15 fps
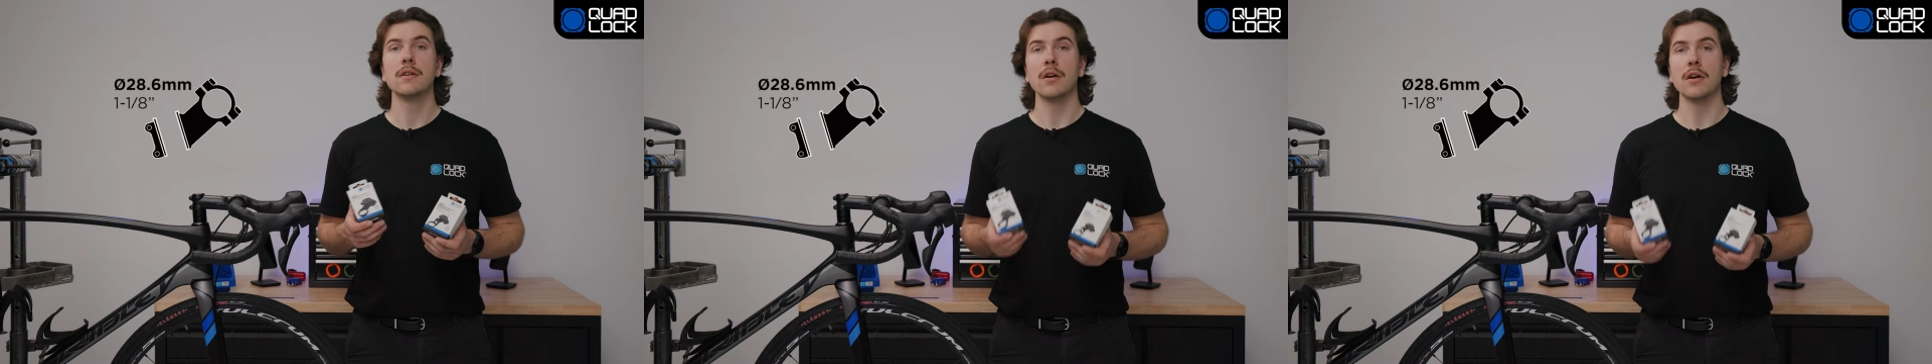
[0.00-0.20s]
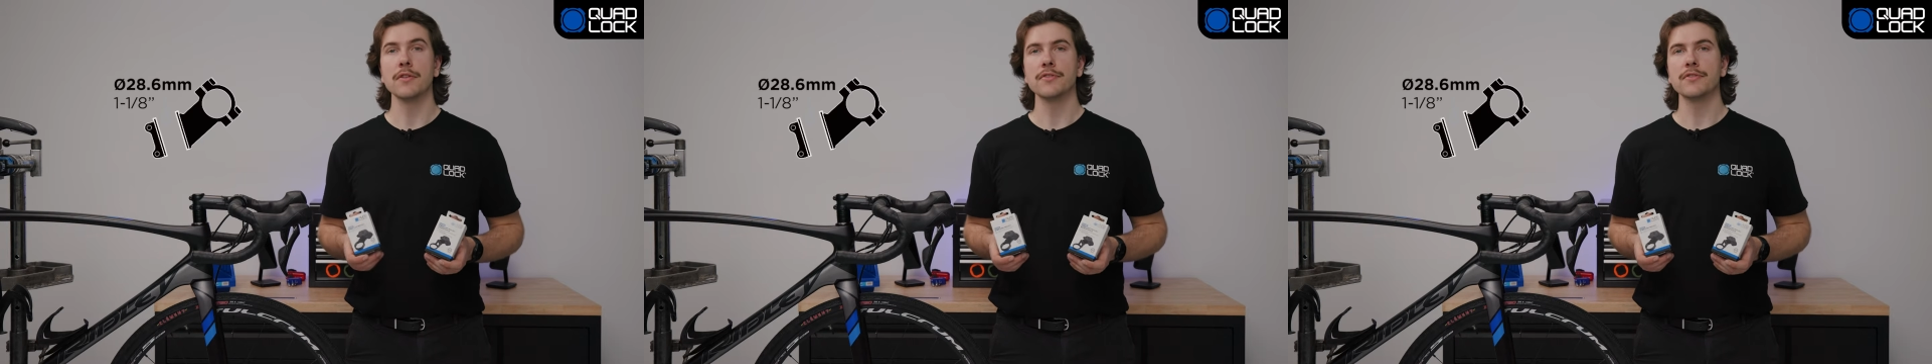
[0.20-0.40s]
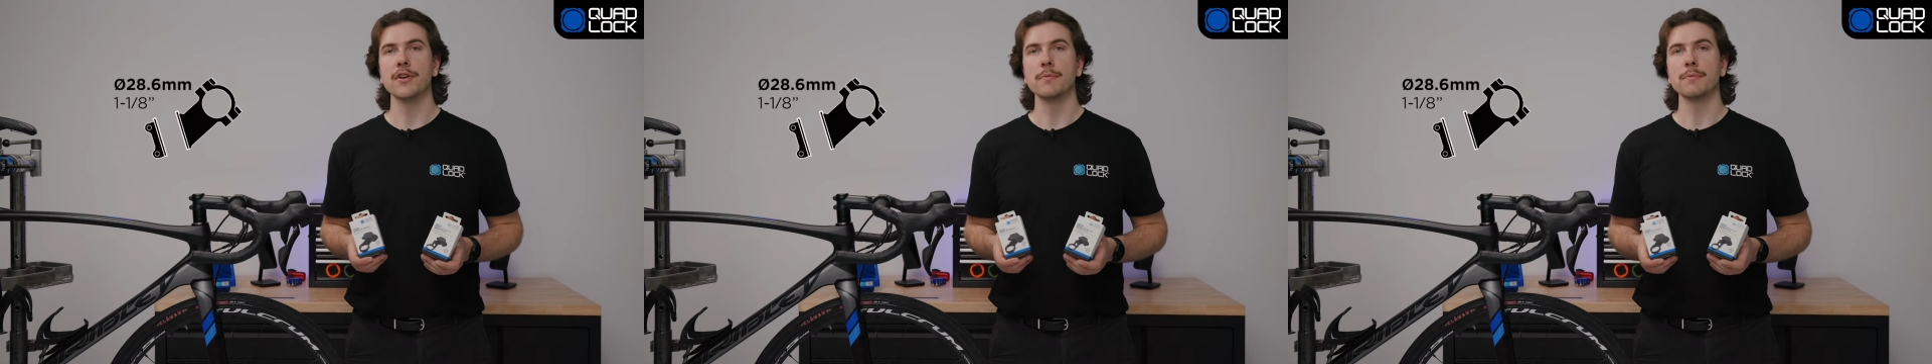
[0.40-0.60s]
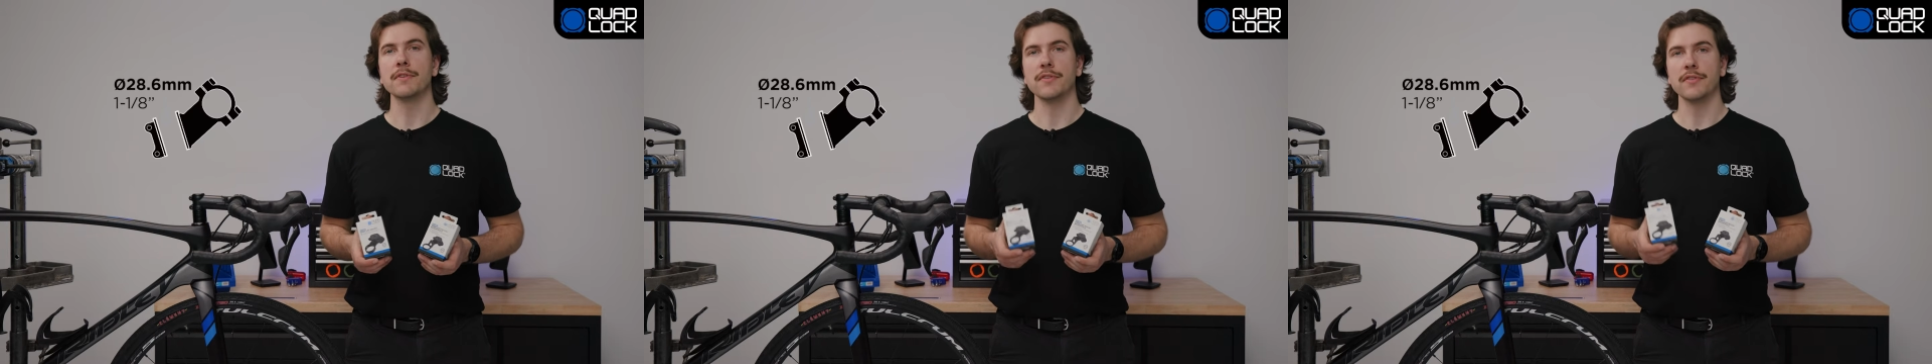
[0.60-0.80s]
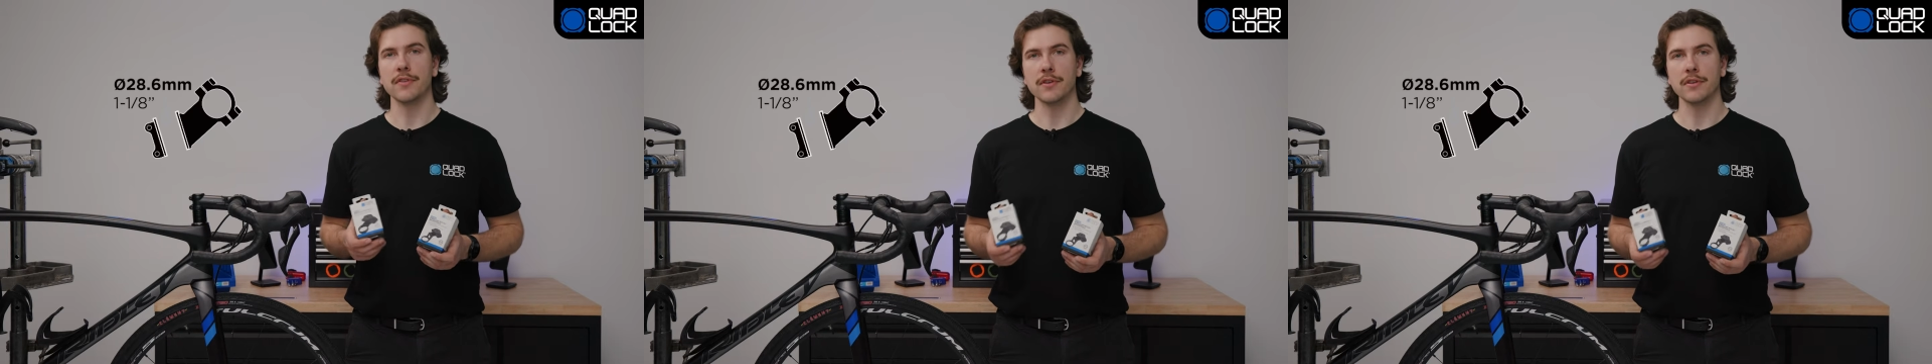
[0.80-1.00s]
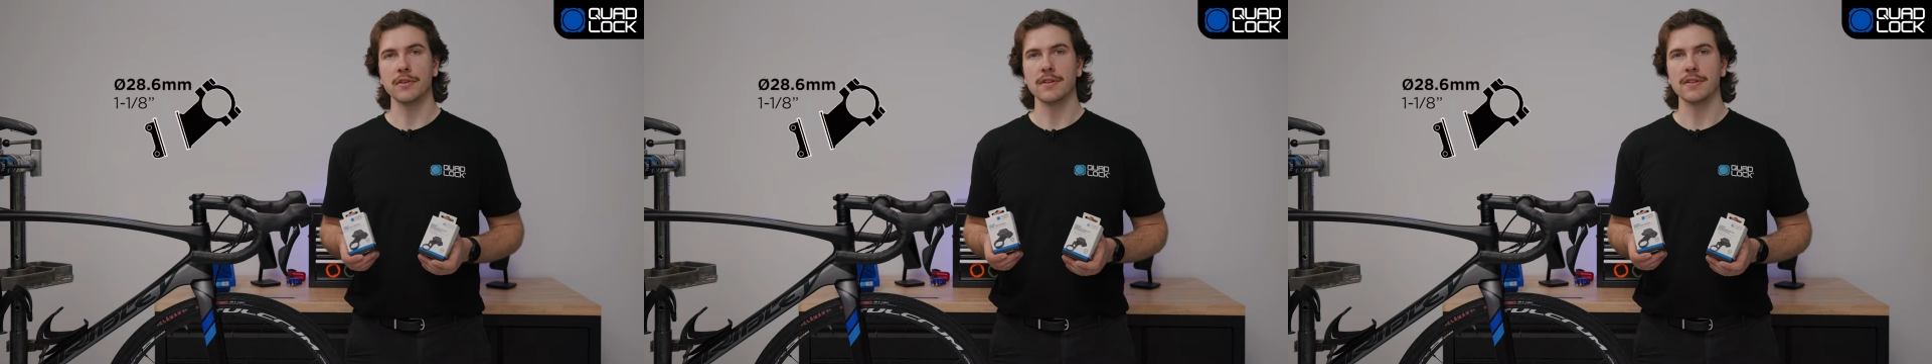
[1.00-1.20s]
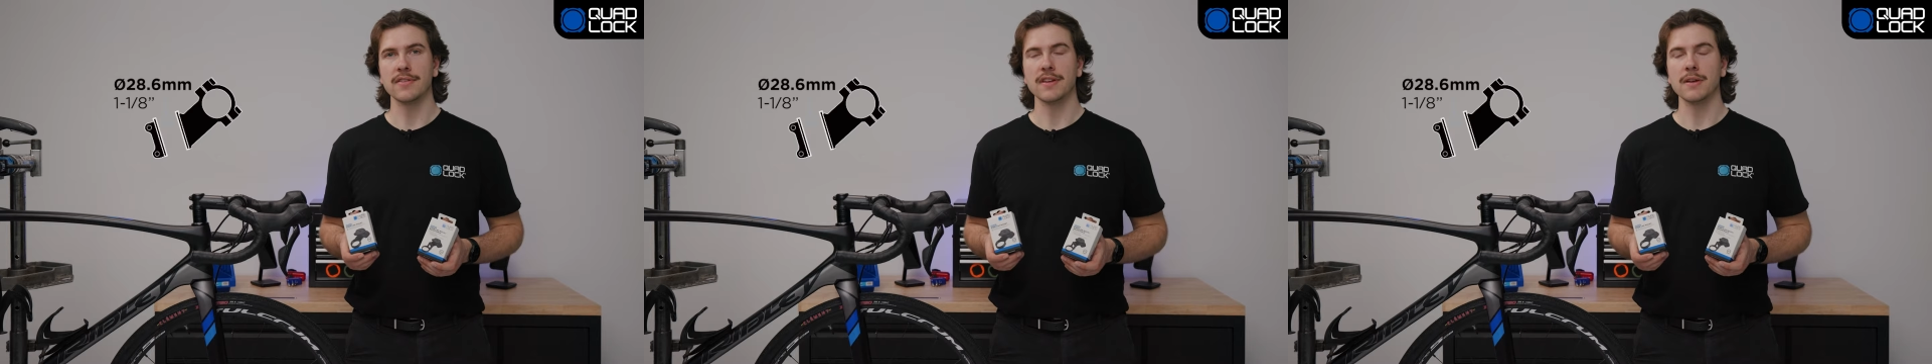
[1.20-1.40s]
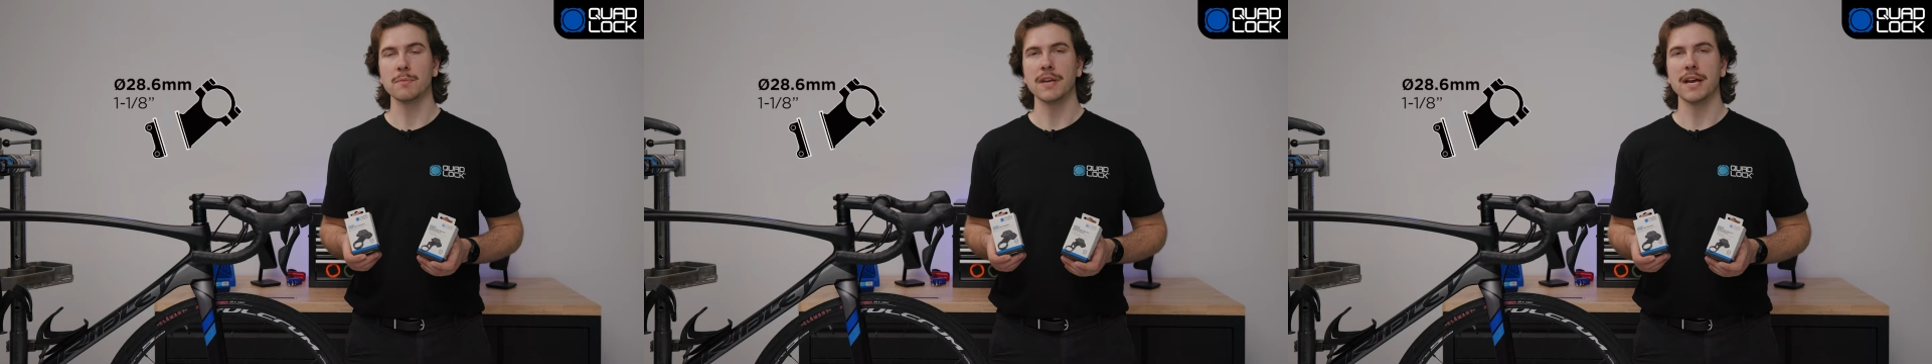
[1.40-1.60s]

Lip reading: On the top is a circular stem